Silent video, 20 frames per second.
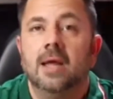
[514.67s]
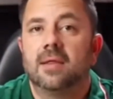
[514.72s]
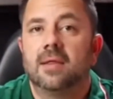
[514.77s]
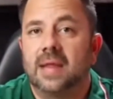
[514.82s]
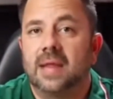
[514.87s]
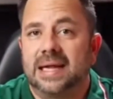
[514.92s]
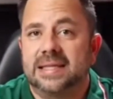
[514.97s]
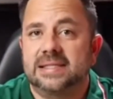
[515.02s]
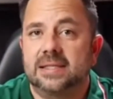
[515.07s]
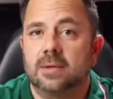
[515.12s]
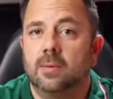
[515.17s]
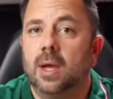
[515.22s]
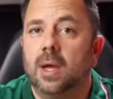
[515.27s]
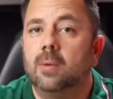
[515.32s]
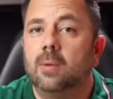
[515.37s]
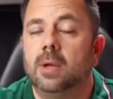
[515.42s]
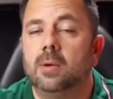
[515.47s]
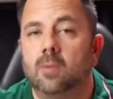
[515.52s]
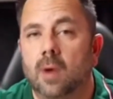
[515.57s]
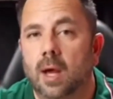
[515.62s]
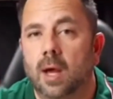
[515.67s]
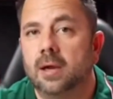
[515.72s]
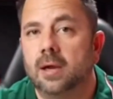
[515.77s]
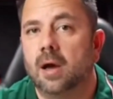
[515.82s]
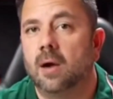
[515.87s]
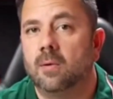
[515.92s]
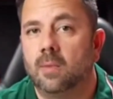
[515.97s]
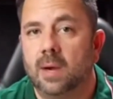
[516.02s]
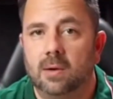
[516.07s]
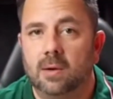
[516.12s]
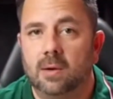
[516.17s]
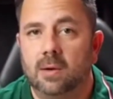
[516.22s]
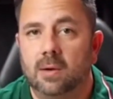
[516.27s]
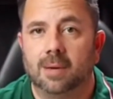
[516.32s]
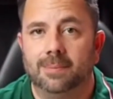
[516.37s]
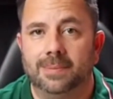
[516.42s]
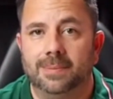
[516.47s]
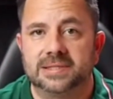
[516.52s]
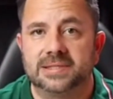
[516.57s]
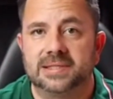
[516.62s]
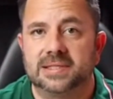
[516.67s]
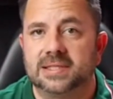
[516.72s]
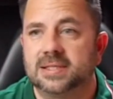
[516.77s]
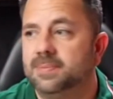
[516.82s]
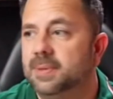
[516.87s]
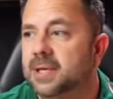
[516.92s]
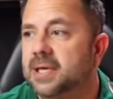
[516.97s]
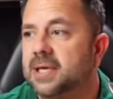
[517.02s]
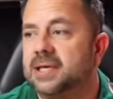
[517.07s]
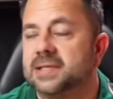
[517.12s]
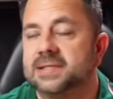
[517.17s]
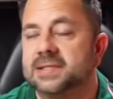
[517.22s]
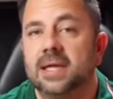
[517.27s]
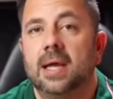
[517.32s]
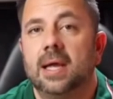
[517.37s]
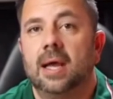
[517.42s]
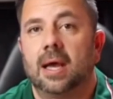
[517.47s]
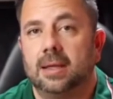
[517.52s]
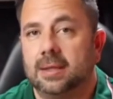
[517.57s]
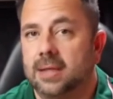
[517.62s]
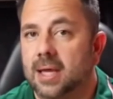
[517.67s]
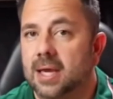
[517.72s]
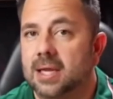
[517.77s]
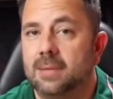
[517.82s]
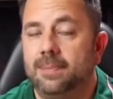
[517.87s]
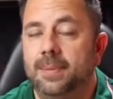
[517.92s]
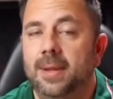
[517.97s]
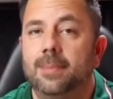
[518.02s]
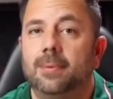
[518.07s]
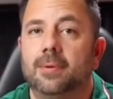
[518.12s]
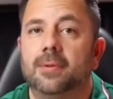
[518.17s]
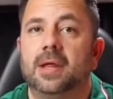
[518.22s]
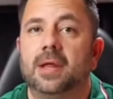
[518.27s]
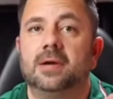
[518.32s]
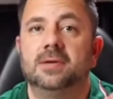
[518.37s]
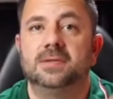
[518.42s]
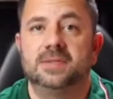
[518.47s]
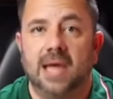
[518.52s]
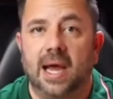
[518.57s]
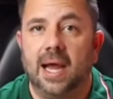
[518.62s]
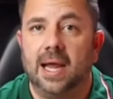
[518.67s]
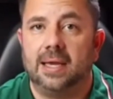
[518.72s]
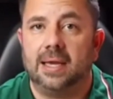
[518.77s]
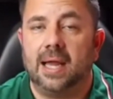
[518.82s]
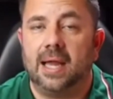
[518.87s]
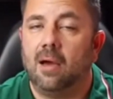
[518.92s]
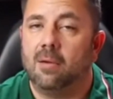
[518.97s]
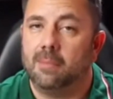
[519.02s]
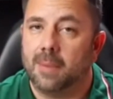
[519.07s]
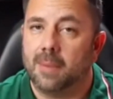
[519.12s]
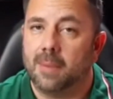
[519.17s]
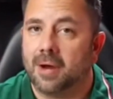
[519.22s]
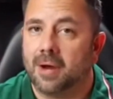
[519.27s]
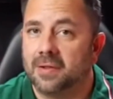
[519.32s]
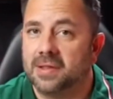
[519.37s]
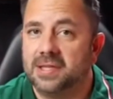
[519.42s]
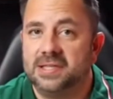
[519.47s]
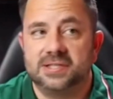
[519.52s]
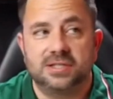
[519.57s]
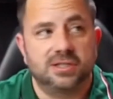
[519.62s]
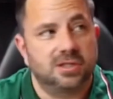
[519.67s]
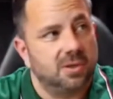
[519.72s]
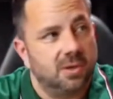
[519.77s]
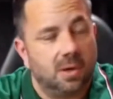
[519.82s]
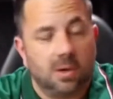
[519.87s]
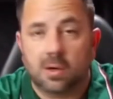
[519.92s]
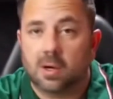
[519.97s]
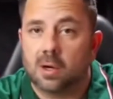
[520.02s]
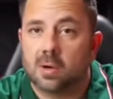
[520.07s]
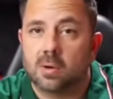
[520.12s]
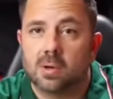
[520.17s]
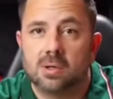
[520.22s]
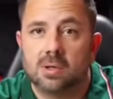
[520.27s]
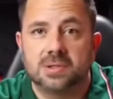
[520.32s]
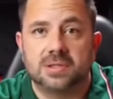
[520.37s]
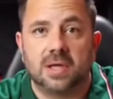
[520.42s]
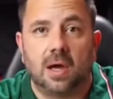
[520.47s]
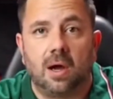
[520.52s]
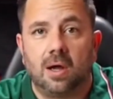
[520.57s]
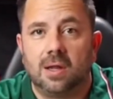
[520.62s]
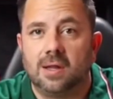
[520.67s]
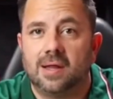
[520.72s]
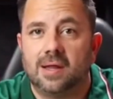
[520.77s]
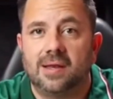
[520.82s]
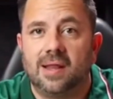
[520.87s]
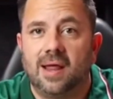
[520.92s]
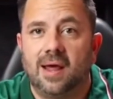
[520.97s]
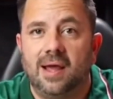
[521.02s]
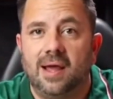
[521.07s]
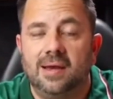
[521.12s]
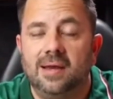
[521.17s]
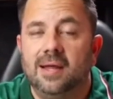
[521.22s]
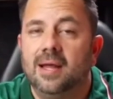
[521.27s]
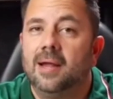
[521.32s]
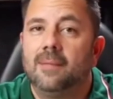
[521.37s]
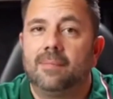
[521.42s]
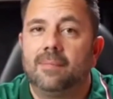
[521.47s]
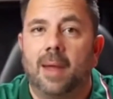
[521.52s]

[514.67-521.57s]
That's the way we run our rental car businesses, because a lot of the people that are dying now, remember all these Turo gurus all online?